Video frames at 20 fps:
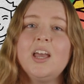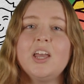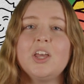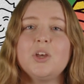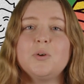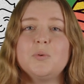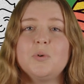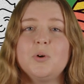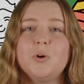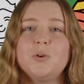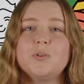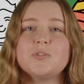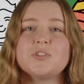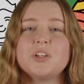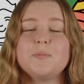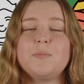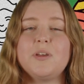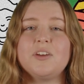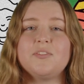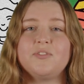It will
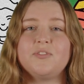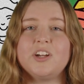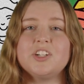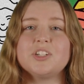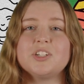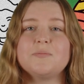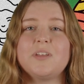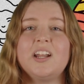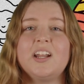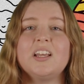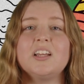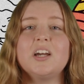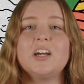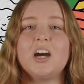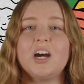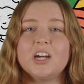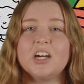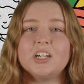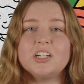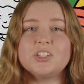also be a friendship that
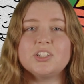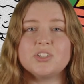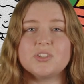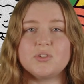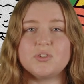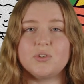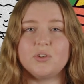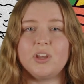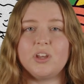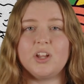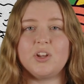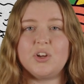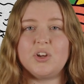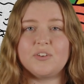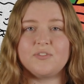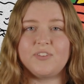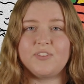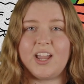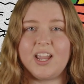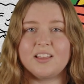encourages you in
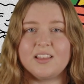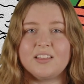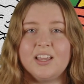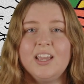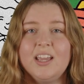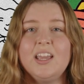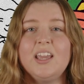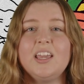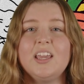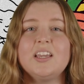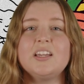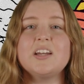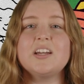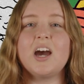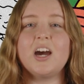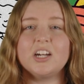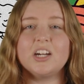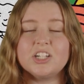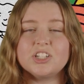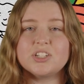your faith,
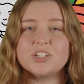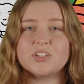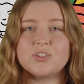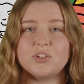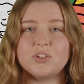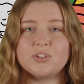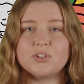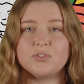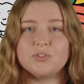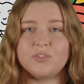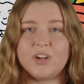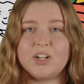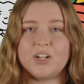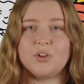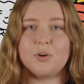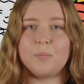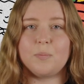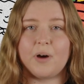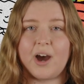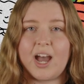encourages you to read
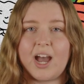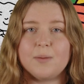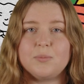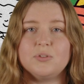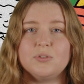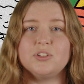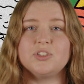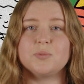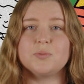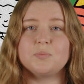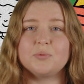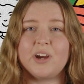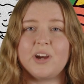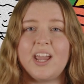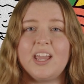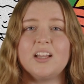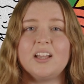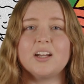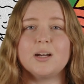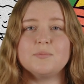your Bible and to
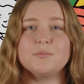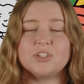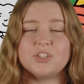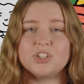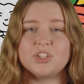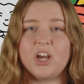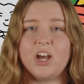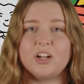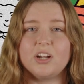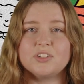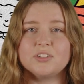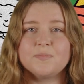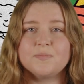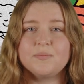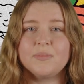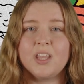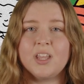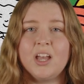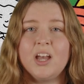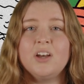pray and come to church.
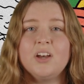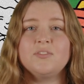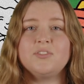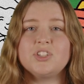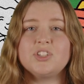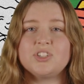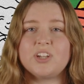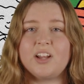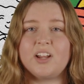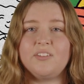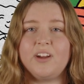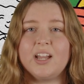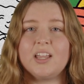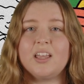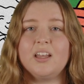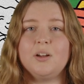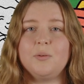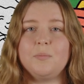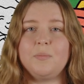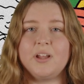For
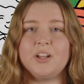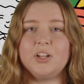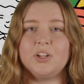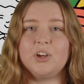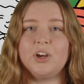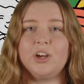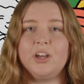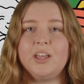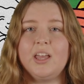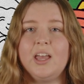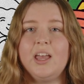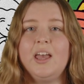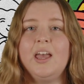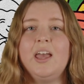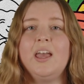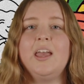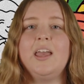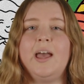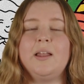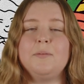Shadrach and Abednego
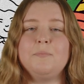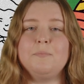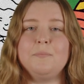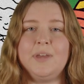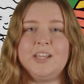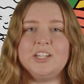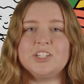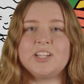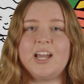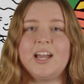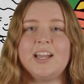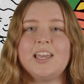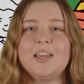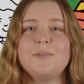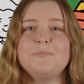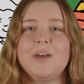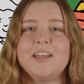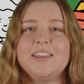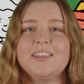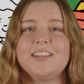and Meshach,
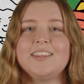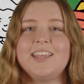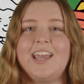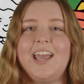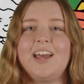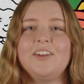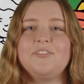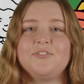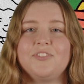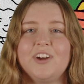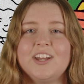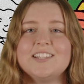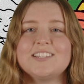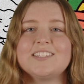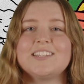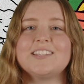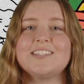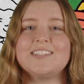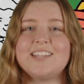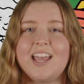it meant that they had friends
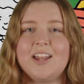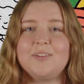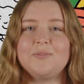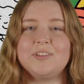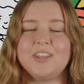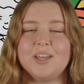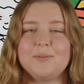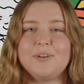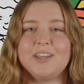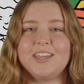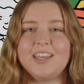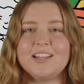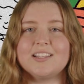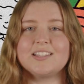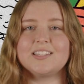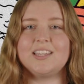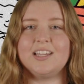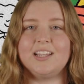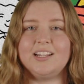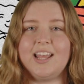to stand with them
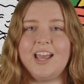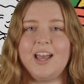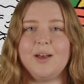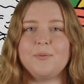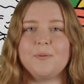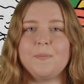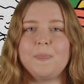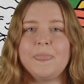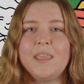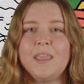against King Neb